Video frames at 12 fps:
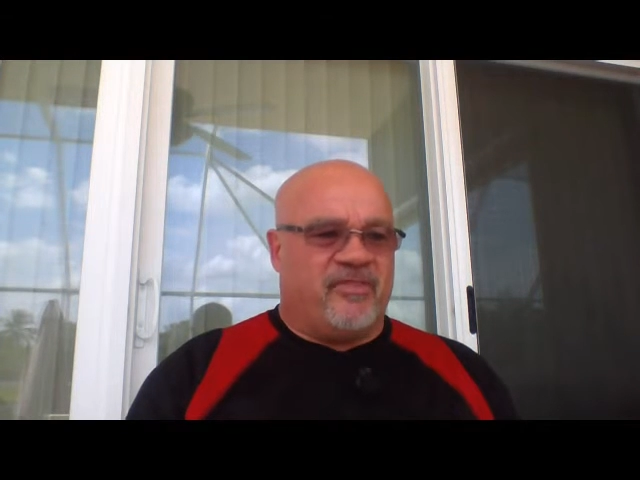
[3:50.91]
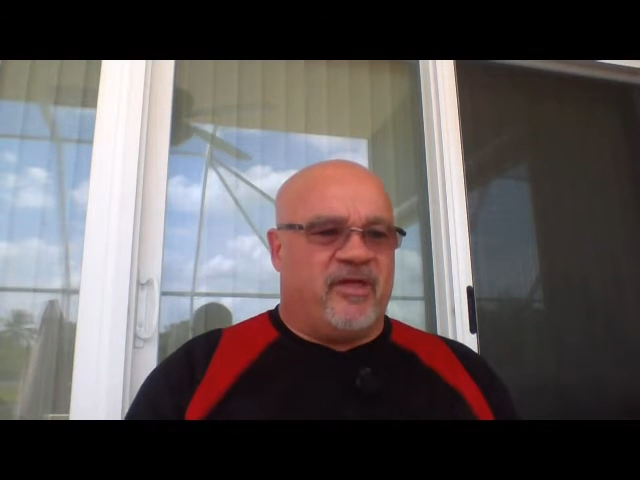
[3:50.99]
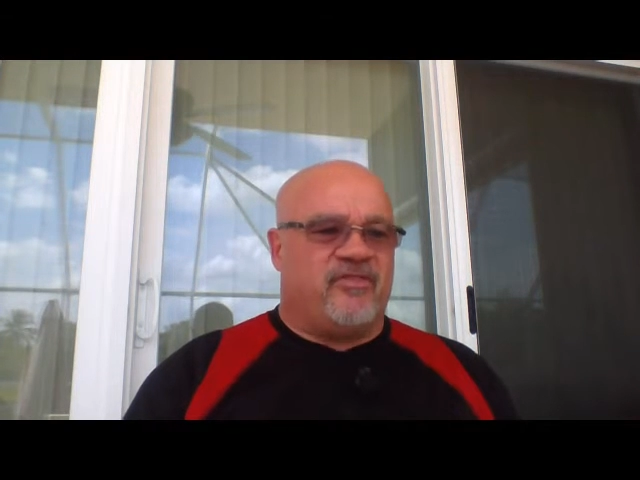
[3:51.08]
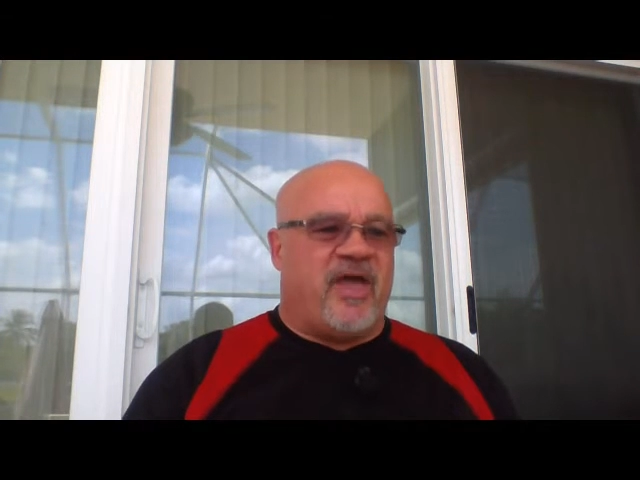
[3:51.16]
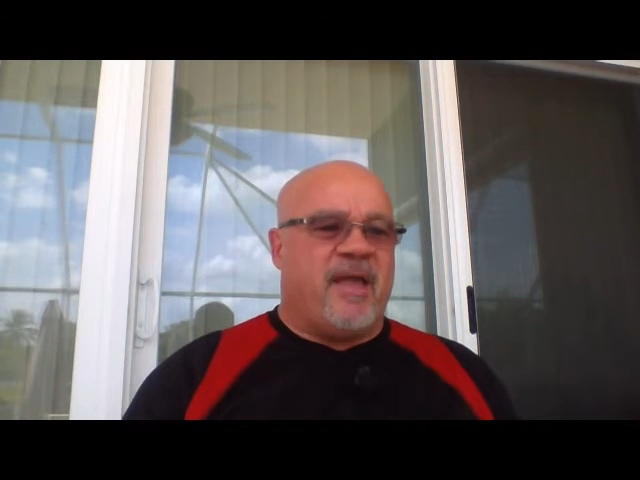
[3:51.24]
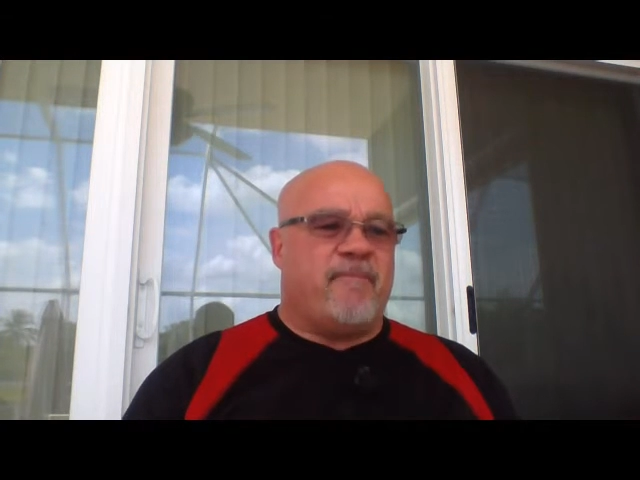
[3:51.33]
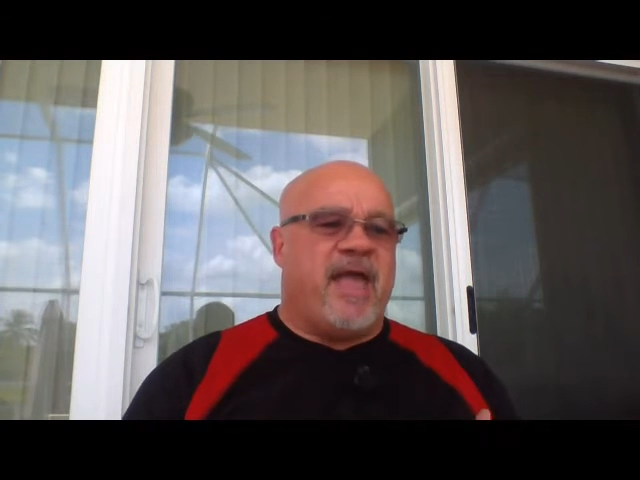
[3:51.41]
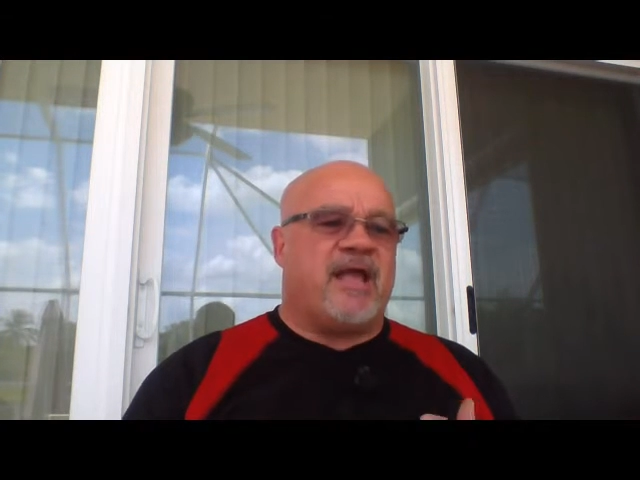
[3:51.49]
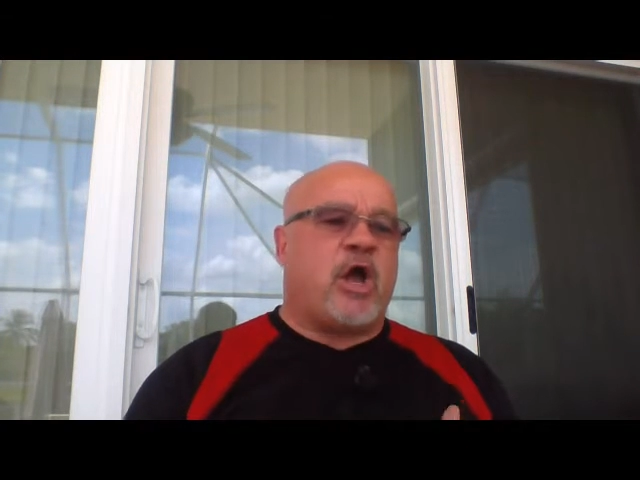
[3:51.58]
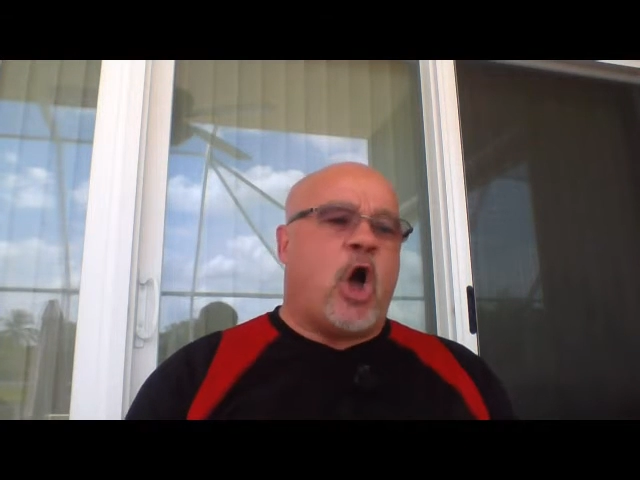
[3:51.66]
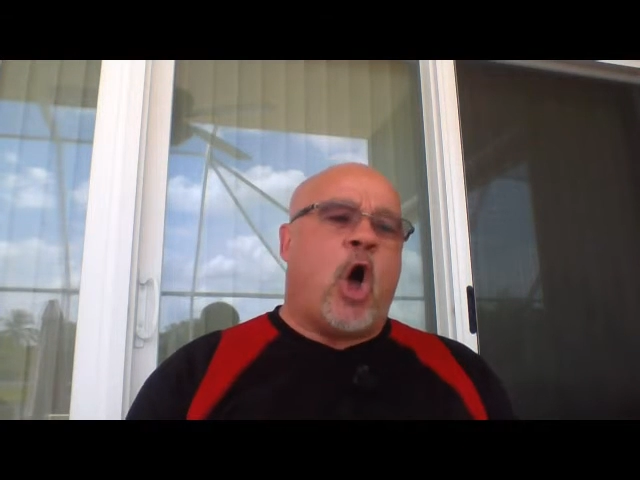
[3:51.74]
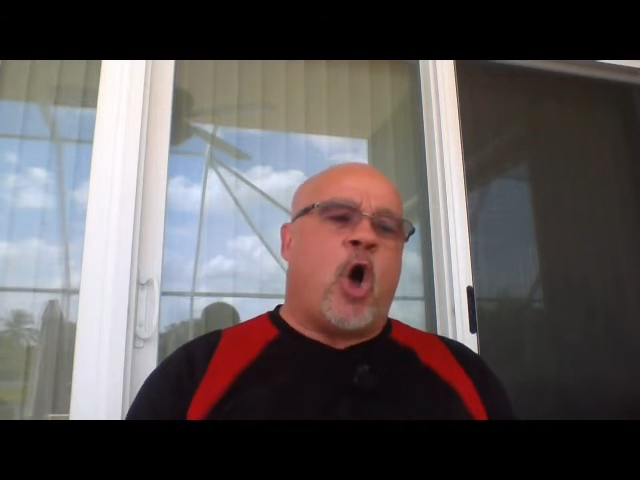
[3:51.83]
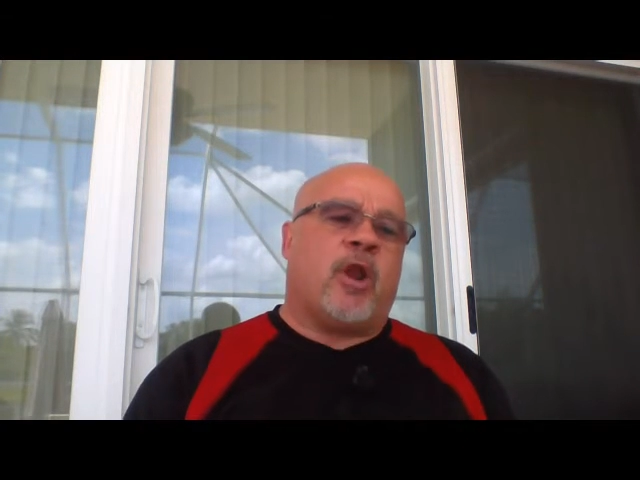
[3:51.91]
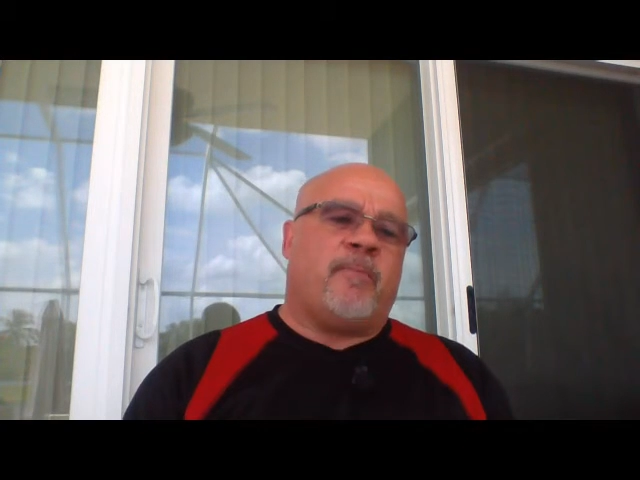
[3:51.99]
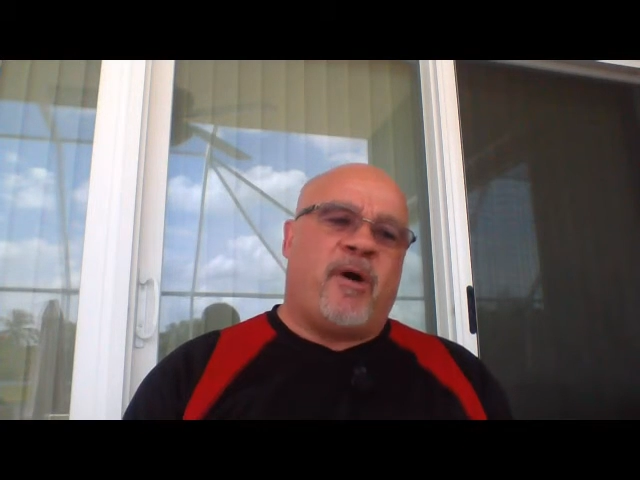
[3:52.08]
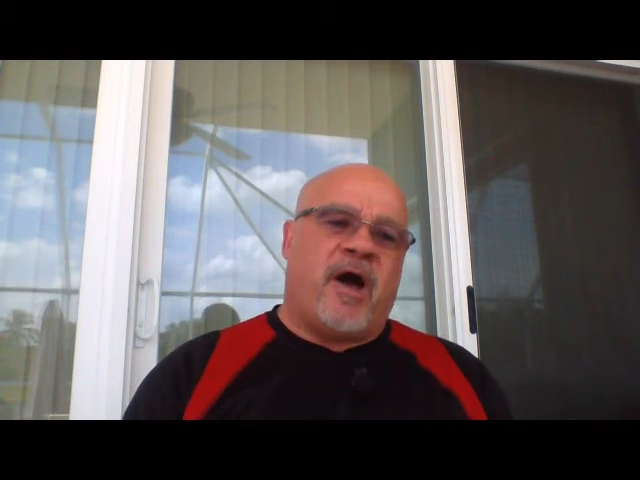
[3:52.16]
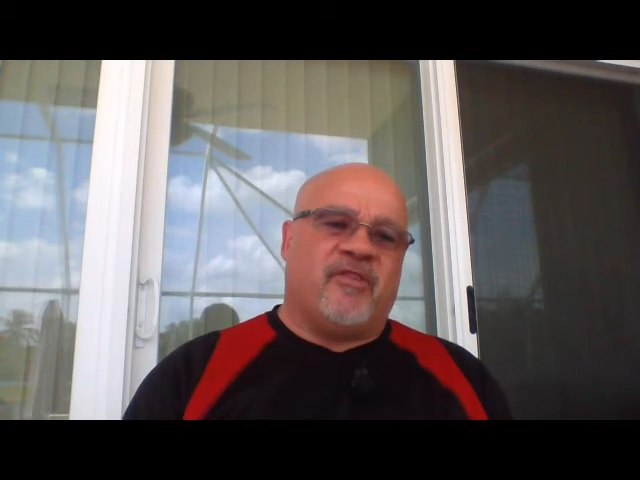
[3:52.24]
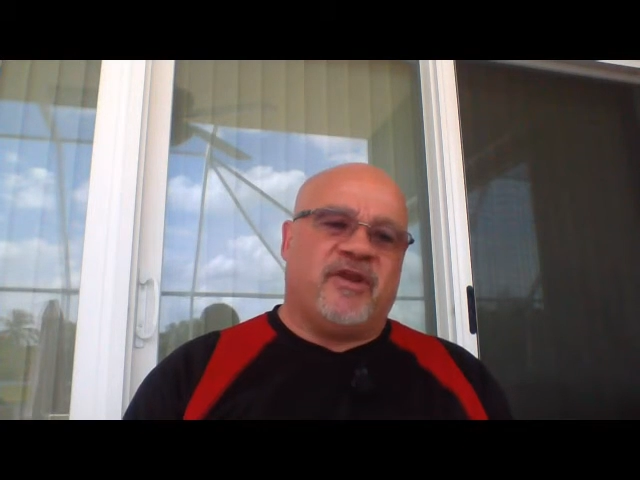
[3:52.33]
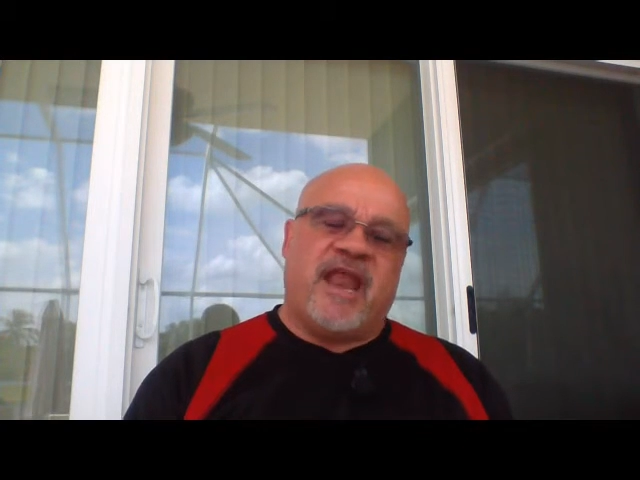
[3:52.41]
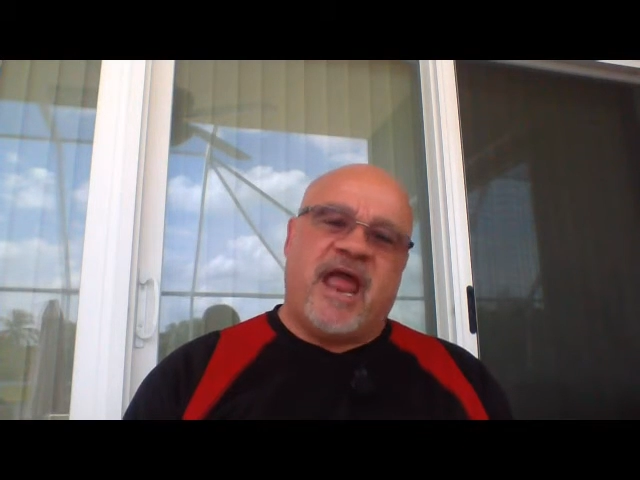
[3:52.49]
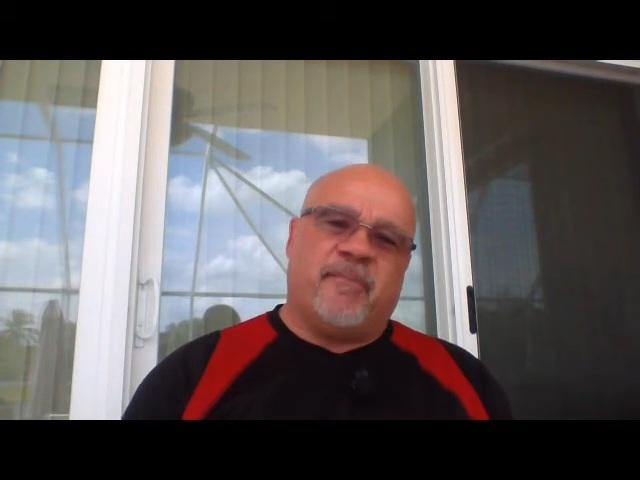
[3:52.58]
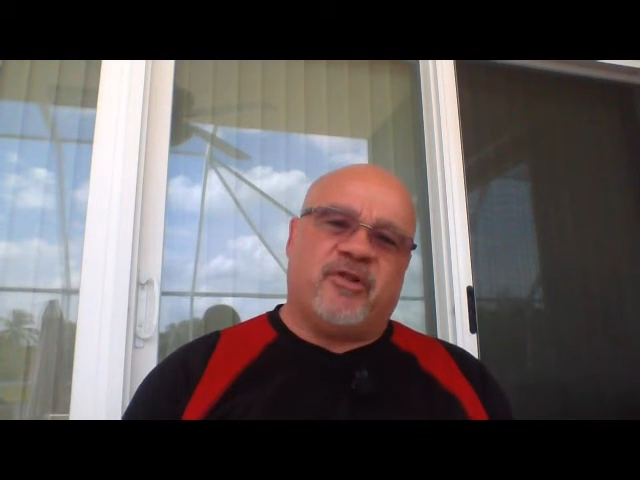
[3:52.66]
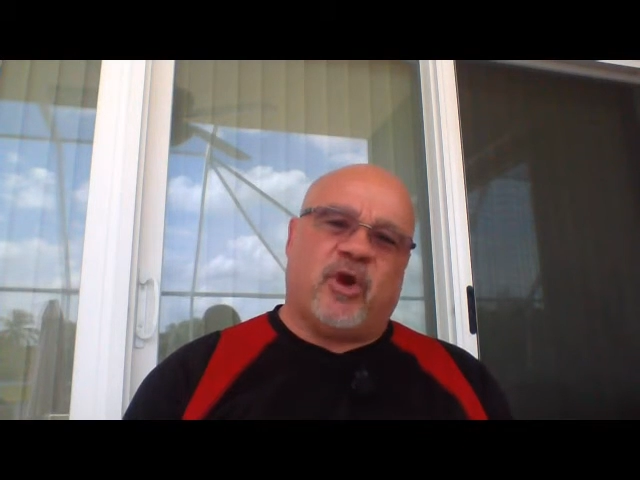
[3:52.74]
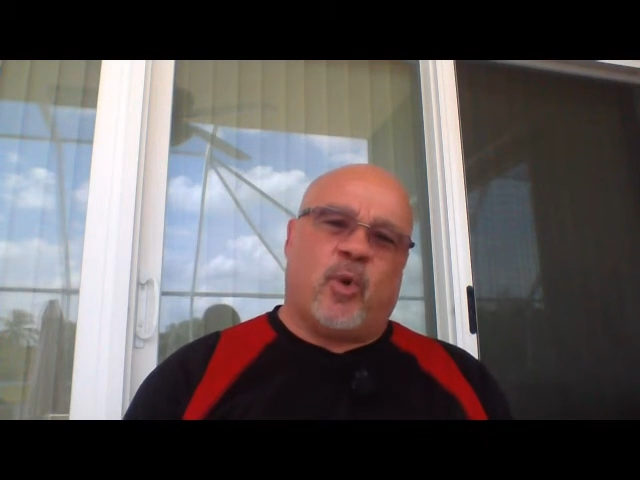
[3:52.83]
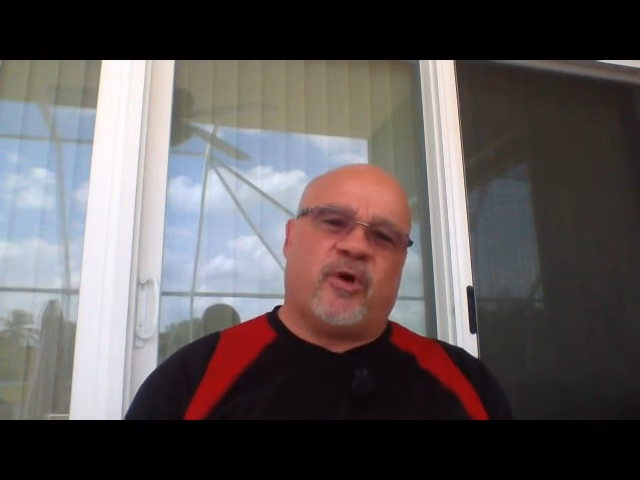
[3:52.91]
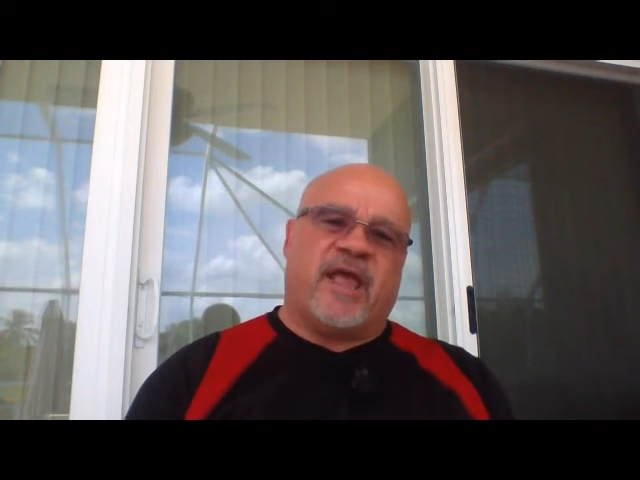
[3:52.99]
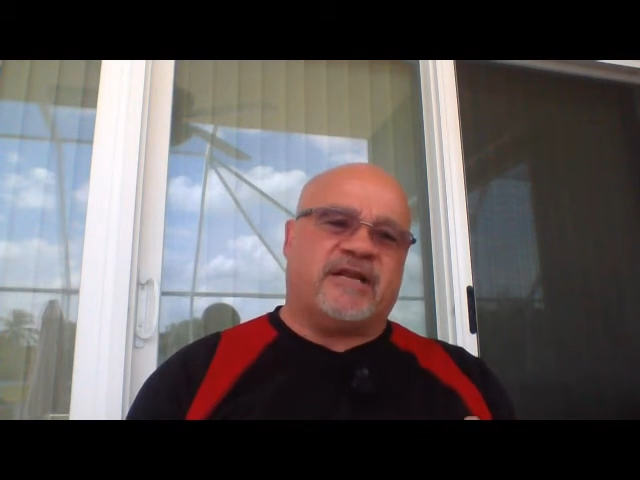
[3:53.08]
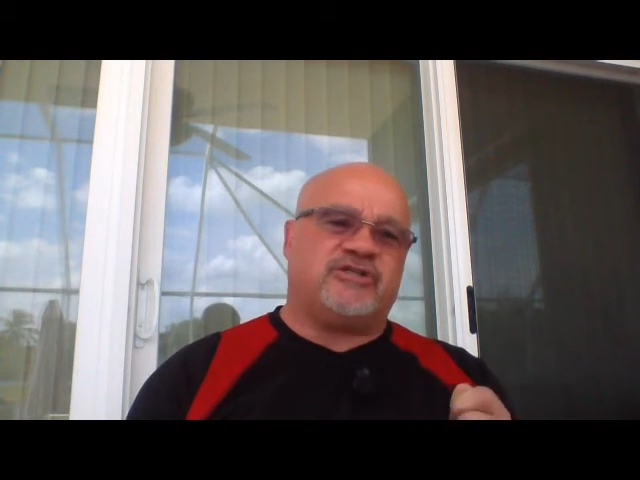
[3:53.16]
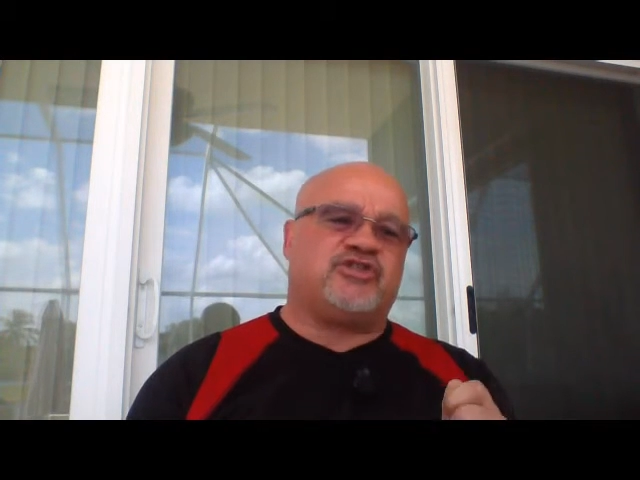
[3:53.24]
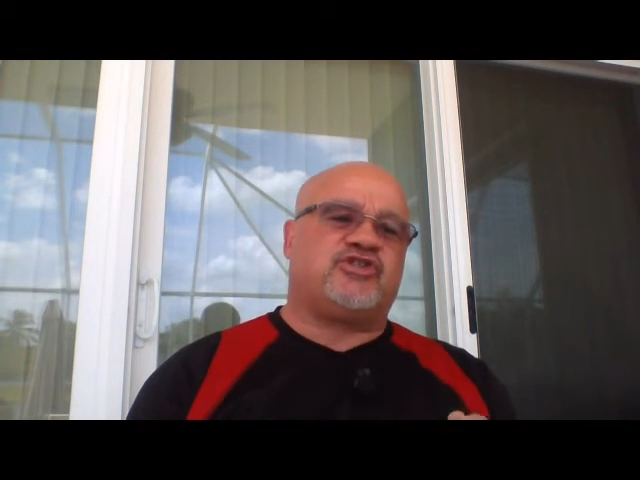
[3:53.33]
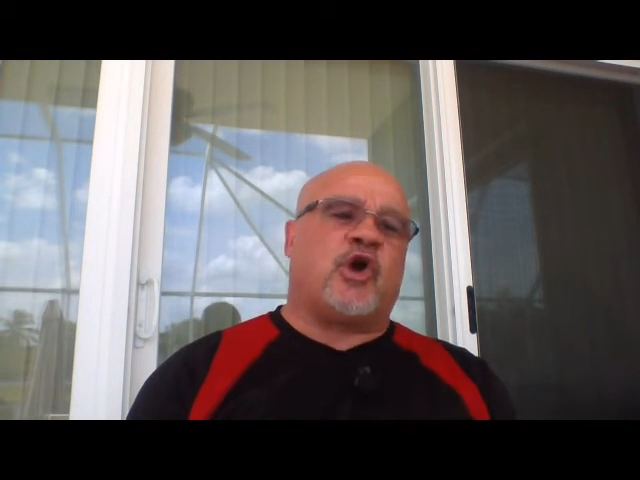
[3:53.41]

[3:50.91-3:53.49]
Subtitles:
that they may call upon the name of the Lord and